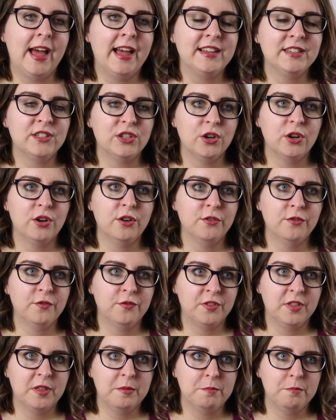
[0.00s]
As
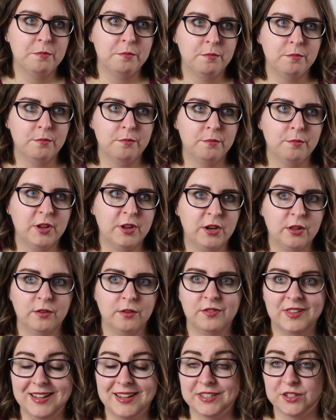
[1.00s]
of the middle
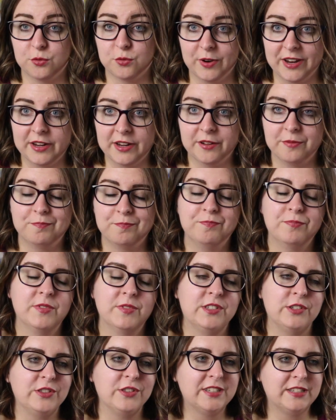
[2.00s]
of last week,
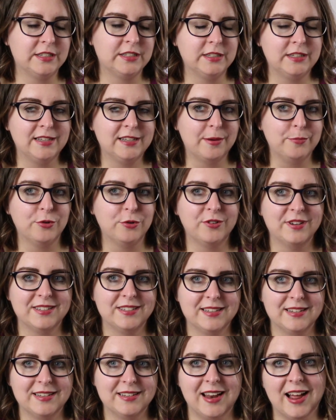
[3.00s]
so this number
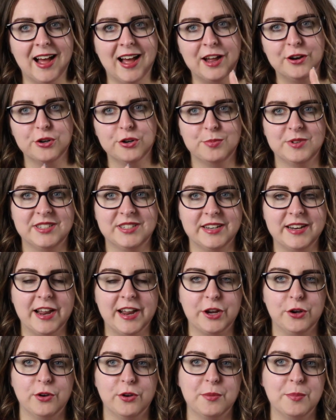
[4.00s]
isn't 100%
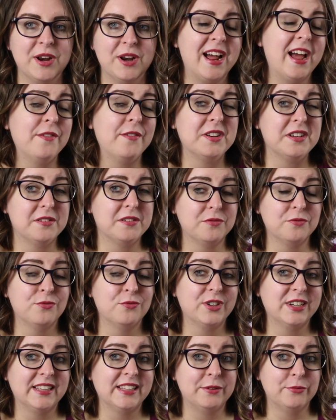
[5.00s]
accurate, but I haven't
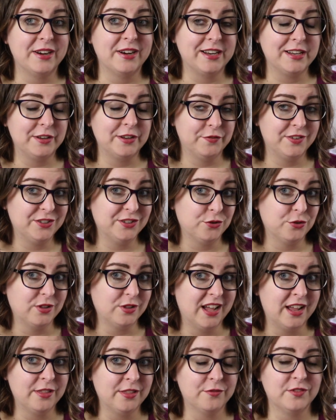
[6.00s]
really read any
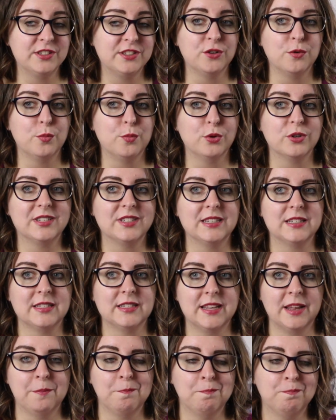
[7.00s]
other physical books since
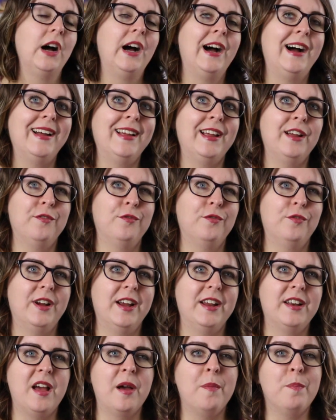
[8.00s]
then. I have
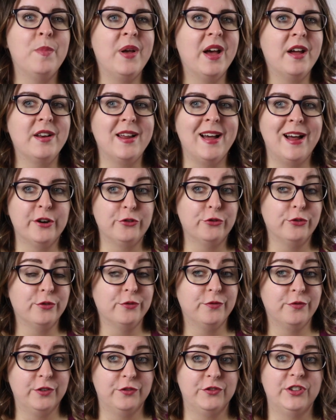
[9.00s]
read about
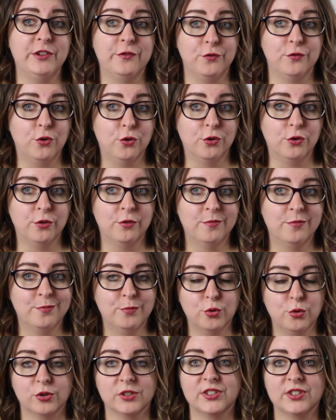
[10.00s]
154
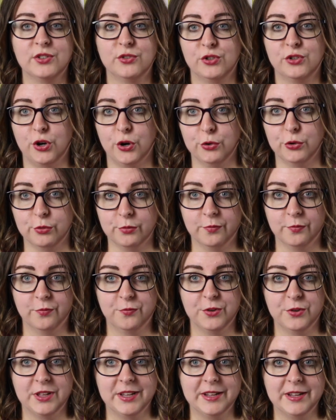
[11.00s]
books total
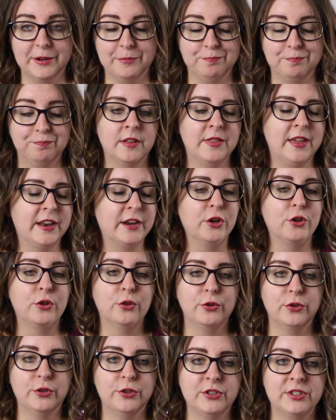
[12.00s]
for the year. And that
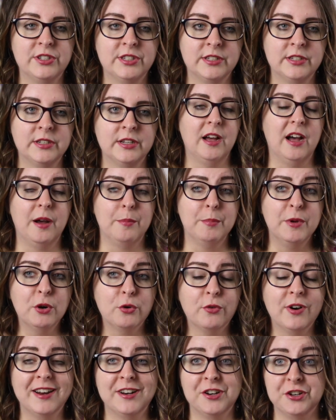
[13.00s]
includes middle
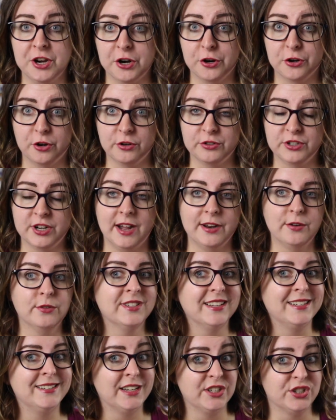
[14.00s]
grade and young adult
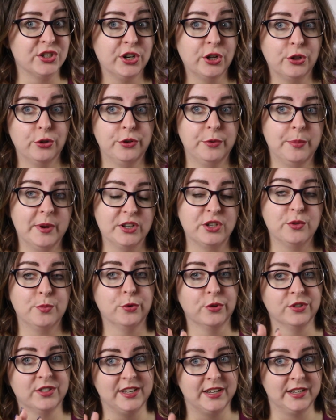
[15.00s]
titles. It doesn't include picture
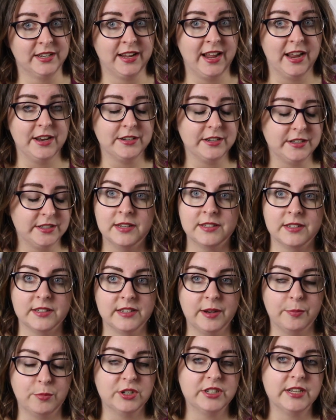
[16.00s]
books. They're counted as a
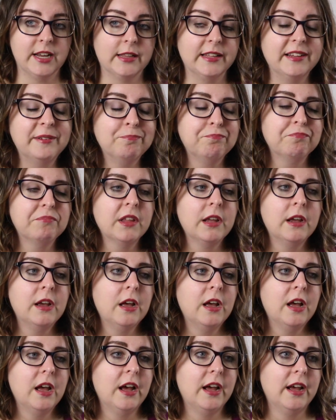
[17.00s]
separate tally.
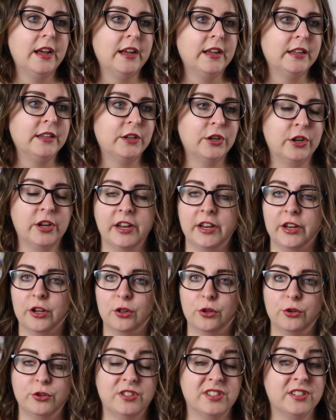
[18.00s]
It
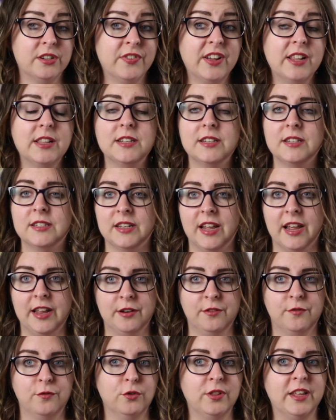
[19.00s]
includes novellas
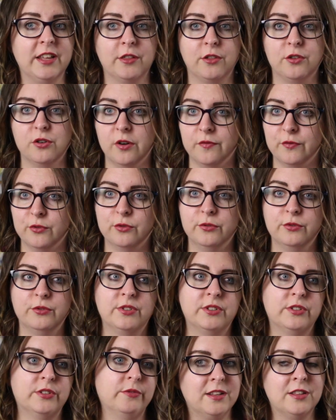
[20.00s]
and full-length
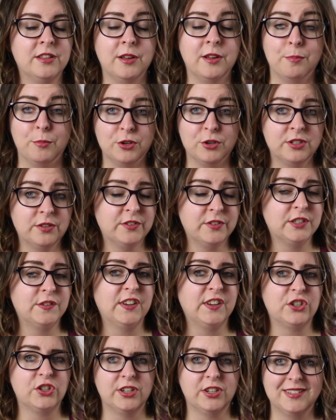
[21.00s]
novels. Most of it's
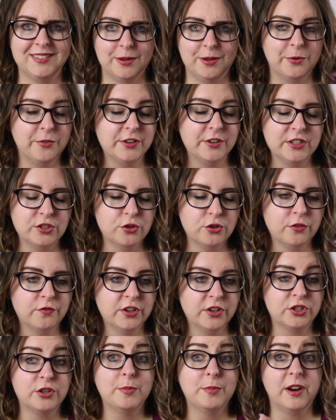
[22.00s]
fiction, some of it is
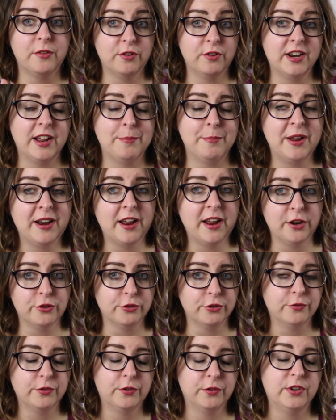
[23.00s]
non-fiction, but I've read about
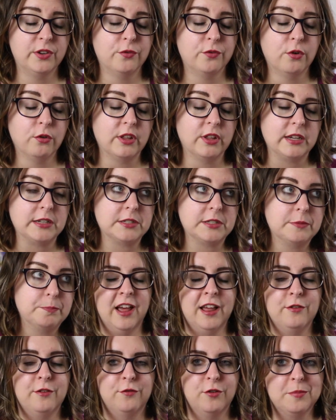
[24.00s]
154 things.
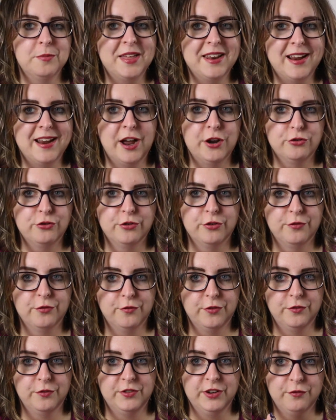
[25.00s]
And from that
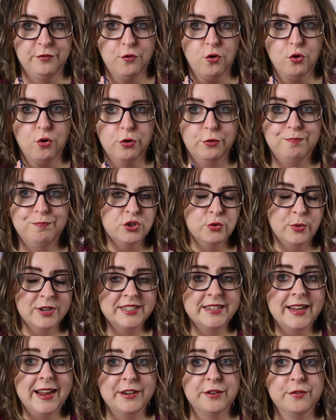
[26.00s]
154,
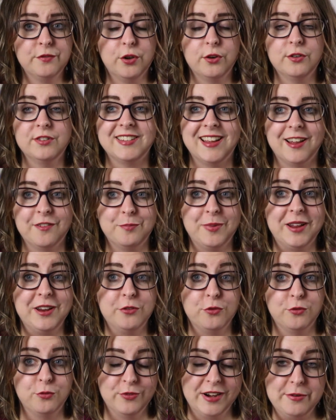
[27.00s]
28 of those have
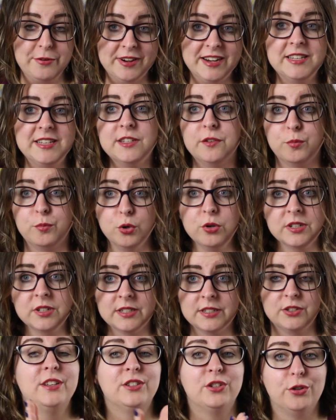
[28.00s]
been rereads of
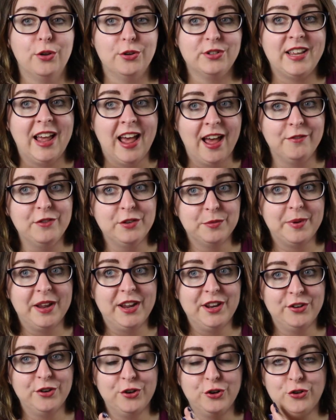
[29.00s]
books. So those haven't
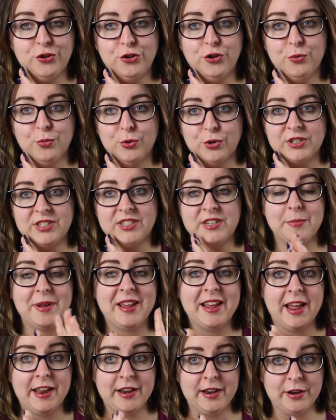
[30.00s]
been new books to
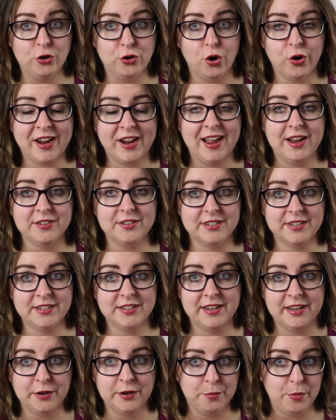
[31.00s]
me and are not counted
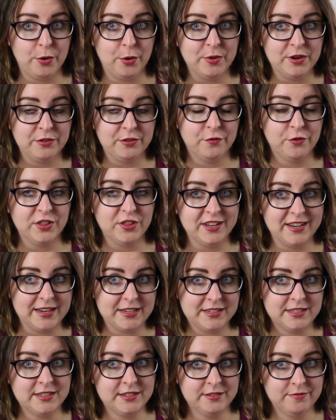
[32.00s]
in a moment for the
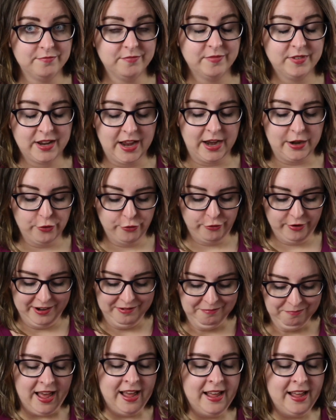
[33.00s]
next category.